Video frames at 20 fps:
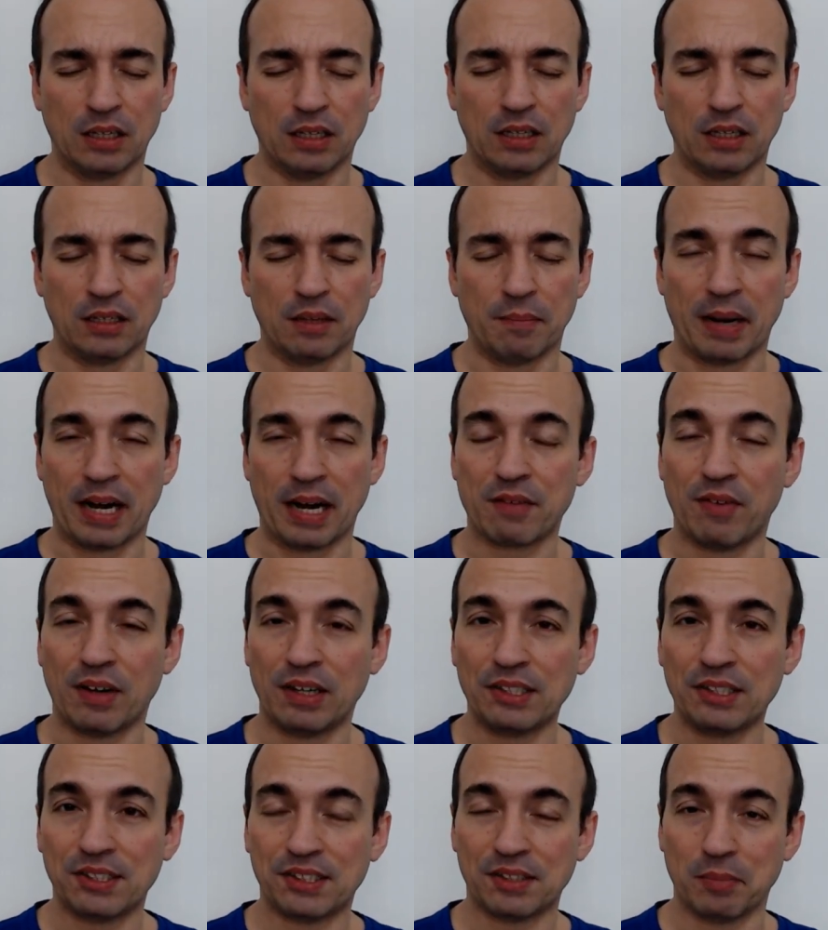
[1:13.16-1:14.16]

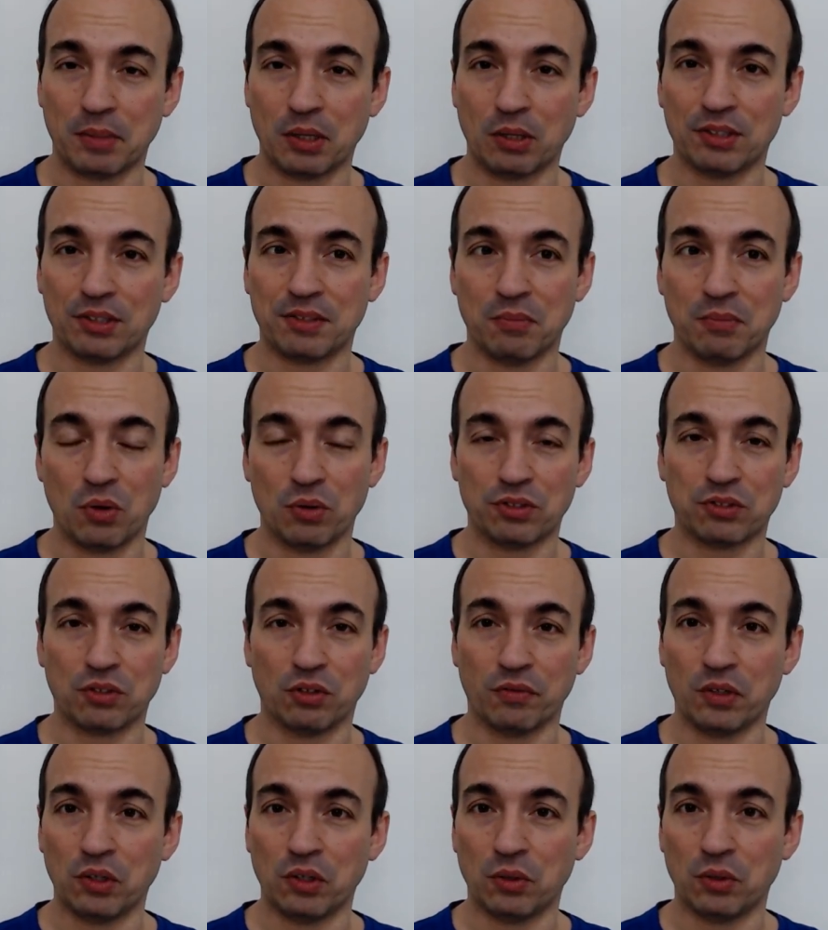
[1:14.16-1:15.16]
breakfast, because most
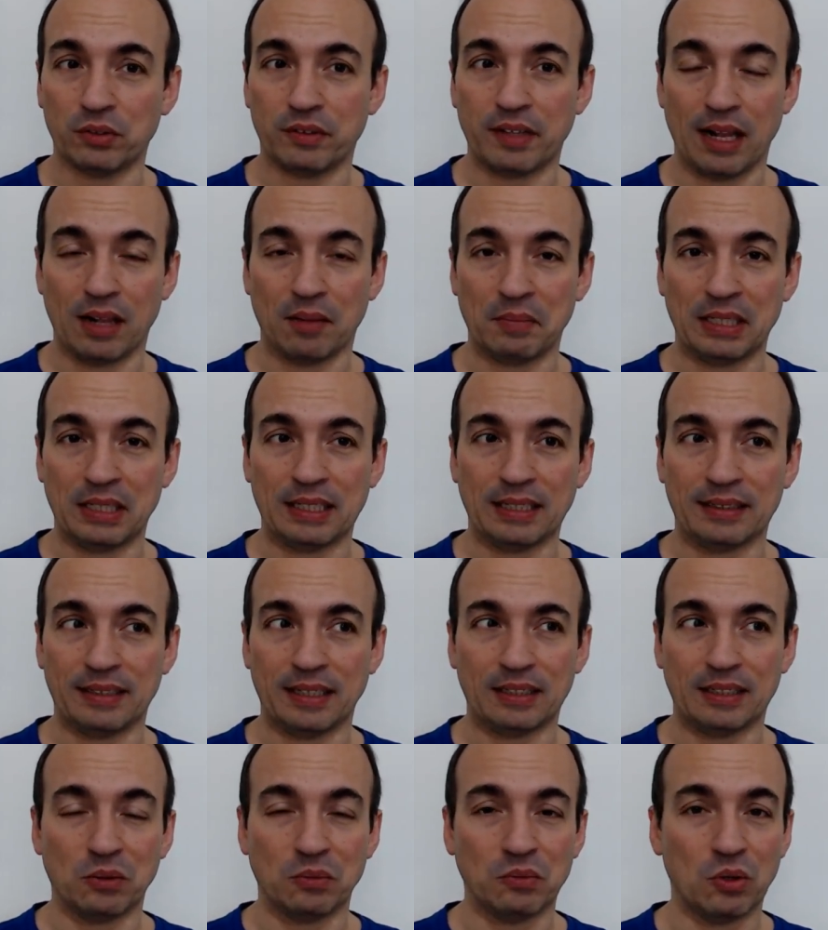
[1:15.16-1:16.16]
of you tell me that
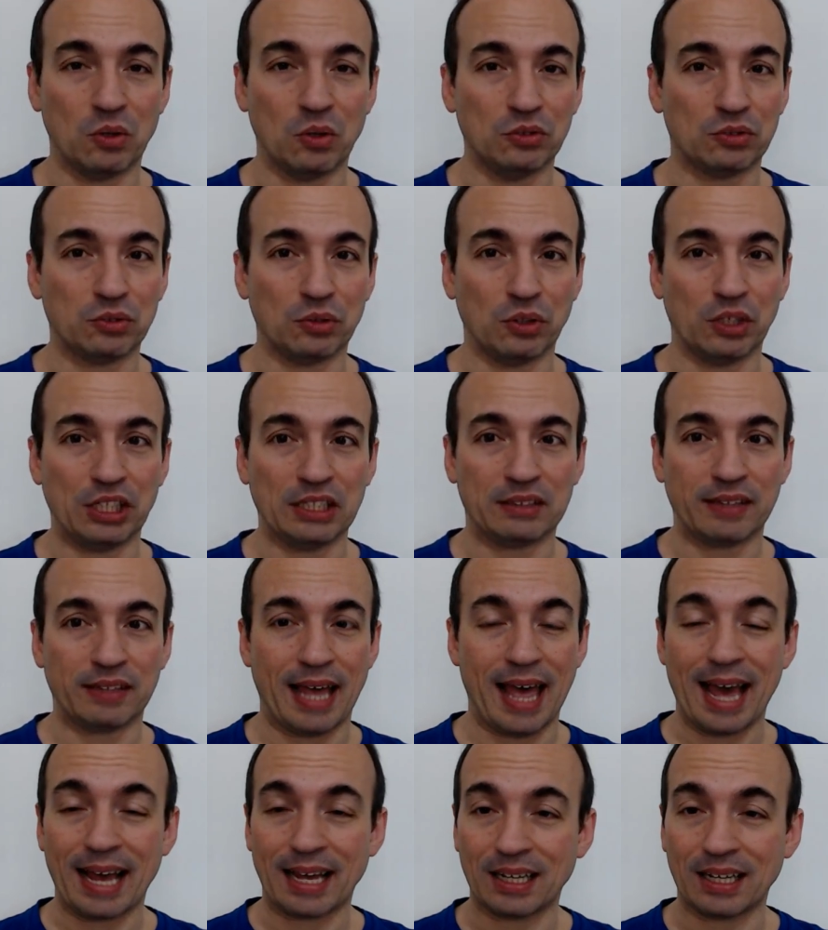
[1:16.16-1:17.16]
they don't want to eat
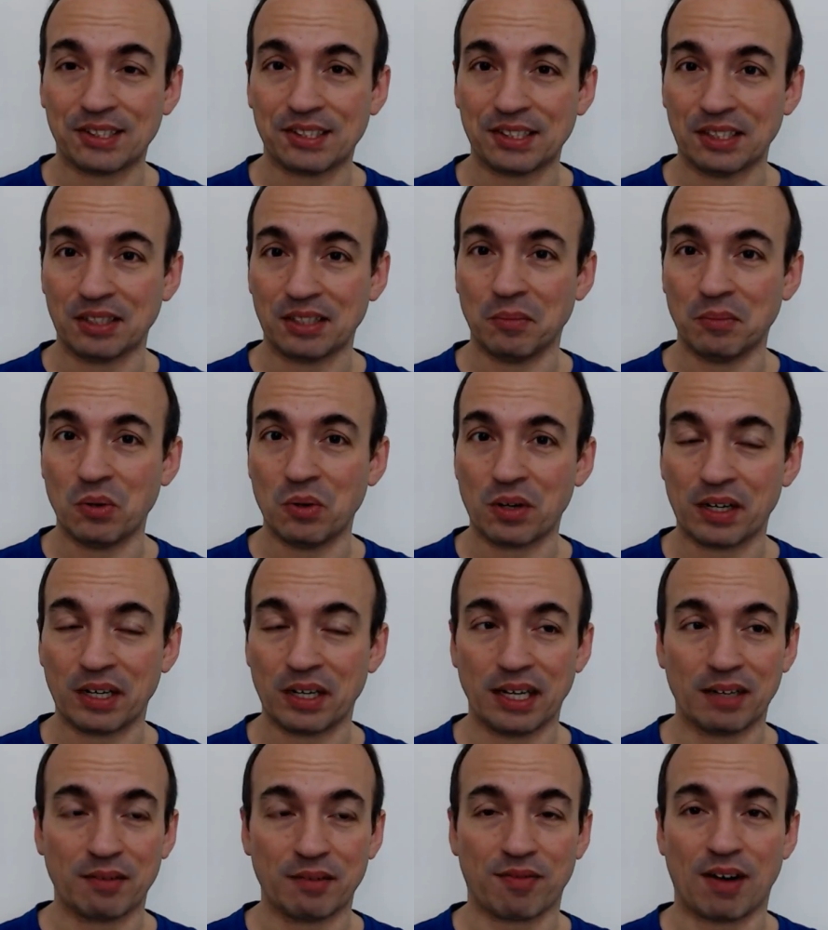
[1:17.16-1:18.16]
eggs in the
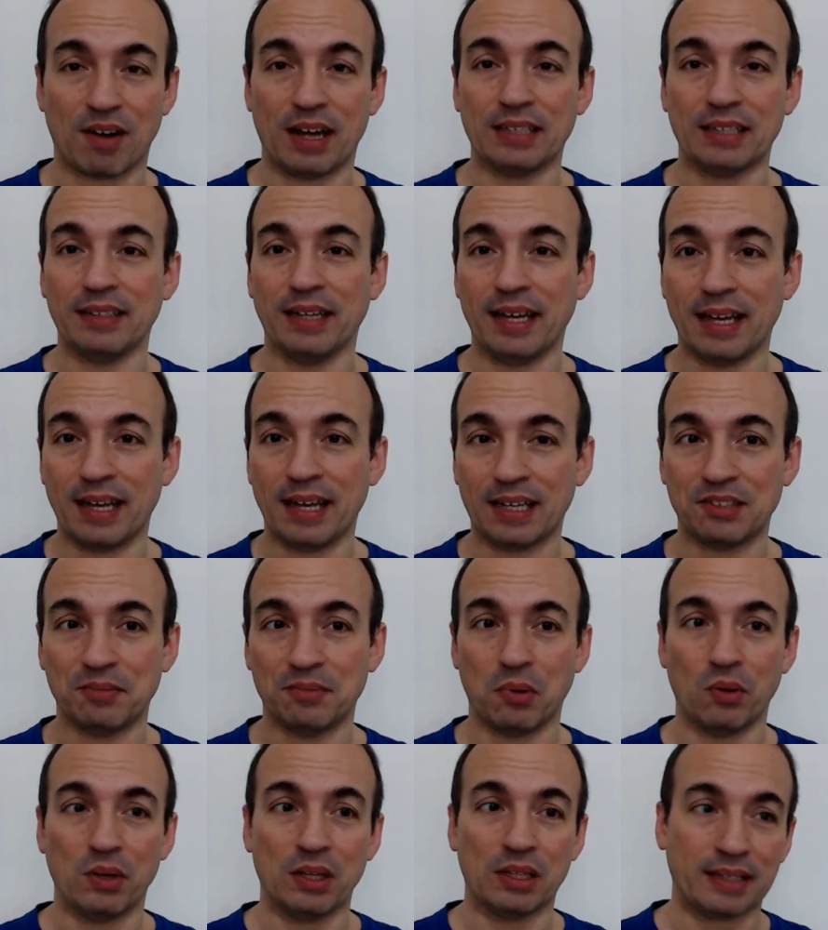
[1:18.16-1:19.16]
morning, fried eggs,
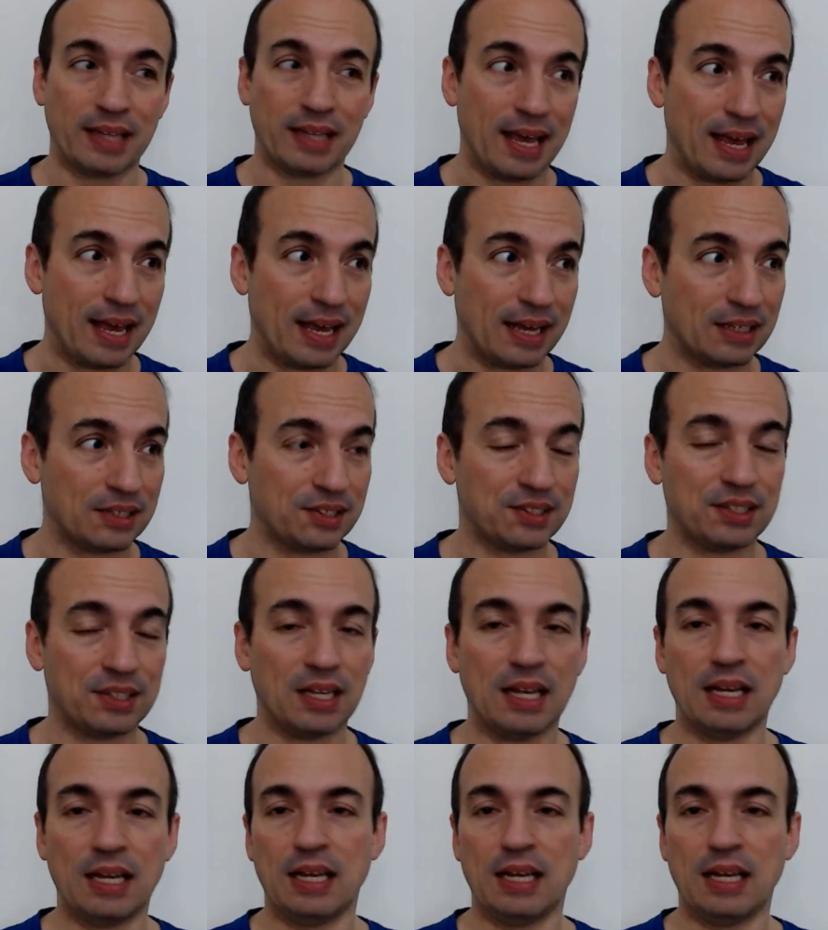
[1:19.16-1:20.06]
boiled eggs.